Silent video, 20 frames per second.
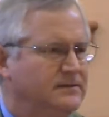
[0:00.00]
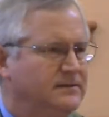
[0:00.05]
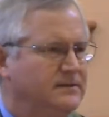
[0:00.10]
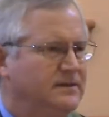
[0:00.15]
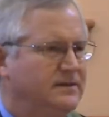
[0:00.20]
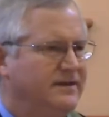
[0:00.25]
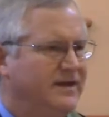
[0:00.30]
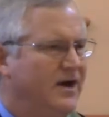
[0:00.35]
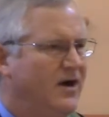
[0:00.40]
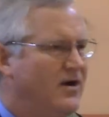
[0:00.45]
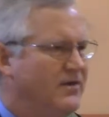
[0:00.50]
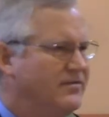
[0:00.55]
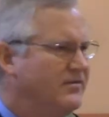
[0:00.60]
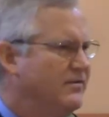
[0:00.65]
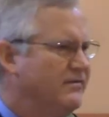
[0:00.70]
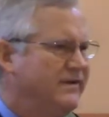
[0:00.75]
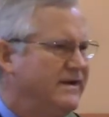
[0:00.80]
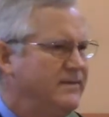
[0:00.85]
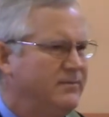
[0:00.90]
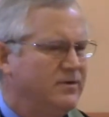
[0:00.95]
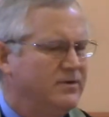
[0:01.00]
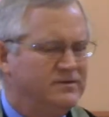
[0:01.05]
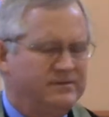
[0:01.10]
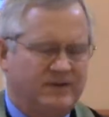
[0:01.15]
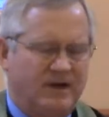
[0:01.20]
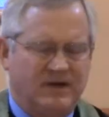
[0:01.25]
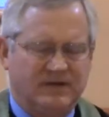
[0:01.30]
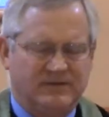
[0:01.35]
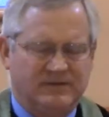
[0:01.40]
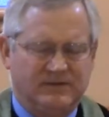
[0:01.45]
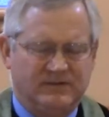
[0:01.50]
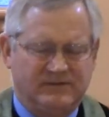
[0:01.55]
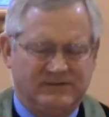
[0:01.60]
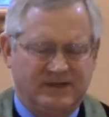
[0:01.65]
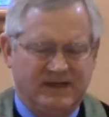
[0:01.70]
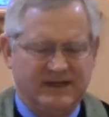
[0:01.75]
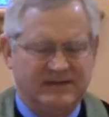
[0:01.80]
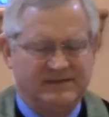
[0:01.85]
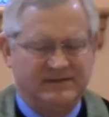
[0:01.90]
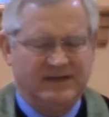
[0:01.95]
The author of Hebrews also
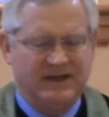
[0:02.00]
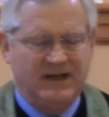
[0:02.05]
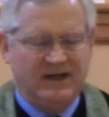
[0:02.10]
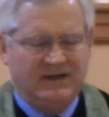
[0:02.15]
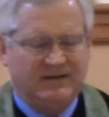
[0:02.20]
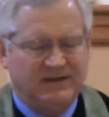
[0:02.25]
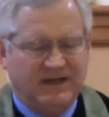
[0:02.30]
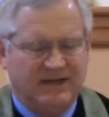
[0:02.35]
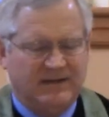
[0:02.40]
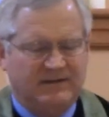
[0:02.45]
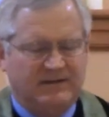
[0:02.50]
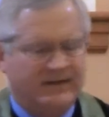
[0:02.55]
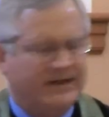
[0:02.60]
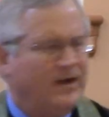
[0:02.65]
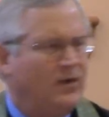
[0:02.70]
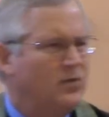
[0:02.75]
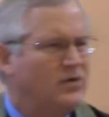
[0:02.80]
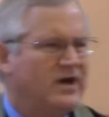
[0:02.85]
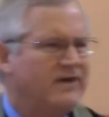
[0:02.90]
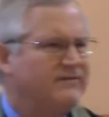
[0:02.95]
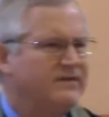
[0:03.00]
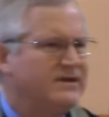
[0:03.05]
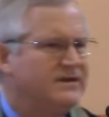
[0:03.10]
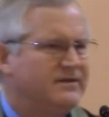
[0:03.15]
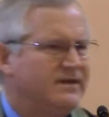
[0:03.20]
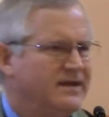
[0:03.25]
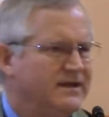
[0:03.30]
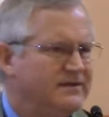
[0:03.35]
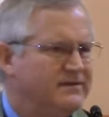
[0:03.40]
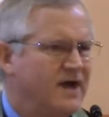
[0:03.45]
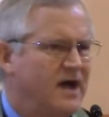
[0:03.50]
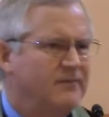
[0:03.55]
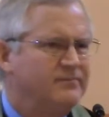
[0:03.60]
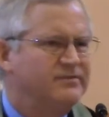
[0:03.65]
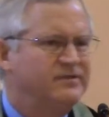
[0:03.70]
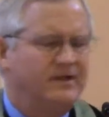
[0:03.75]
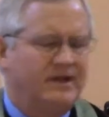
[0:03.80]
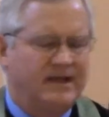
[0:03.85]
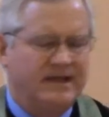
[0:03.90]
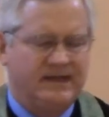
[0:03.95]
says that the old covenant is
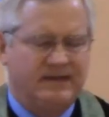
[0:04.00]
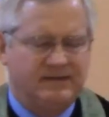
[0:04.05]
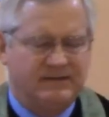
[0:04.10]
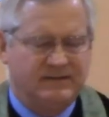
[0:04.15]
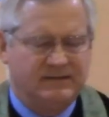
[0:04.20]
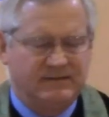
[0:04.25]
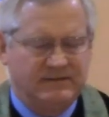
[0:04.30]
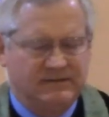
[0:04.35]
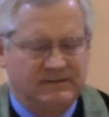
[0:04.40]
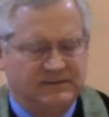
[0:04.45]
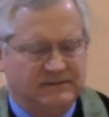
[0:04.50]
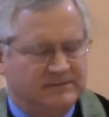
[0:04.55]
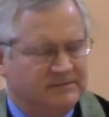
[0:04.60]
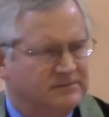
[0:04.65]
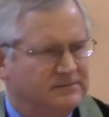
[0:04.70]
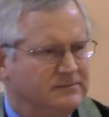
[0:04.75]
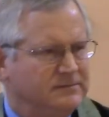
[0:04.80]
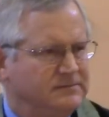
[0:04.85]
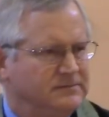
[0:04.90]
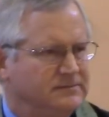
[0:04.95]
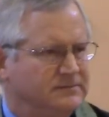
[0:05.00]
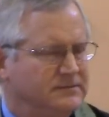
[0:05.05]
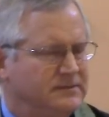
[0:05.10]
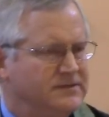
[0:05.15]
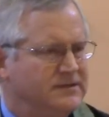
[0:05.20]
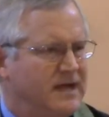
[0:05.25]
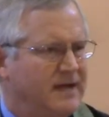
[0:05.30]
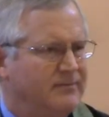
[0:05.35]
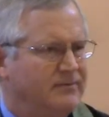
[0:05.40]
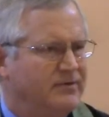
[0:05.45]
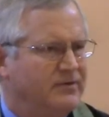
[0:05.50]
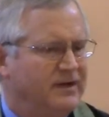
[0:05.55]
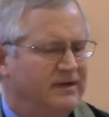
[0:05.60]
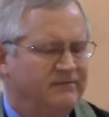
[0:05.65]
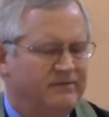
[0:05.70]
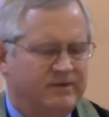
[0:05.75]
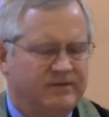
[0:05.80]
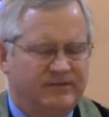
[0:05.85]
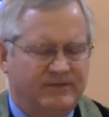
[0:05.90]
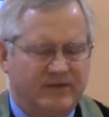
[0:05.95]
obsolete. In chapter 8,
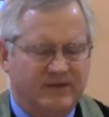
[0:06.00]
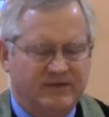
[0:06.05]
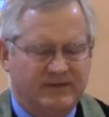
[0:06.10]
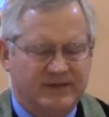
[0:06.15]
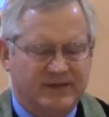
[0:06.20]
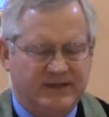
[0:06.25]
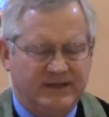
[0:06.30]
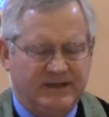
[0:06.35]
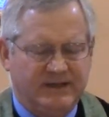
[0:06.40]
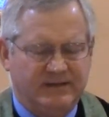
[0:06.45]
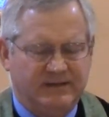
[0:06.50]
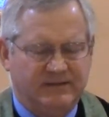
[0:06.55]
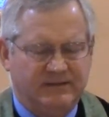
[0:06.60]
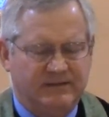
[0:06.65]
verse 13.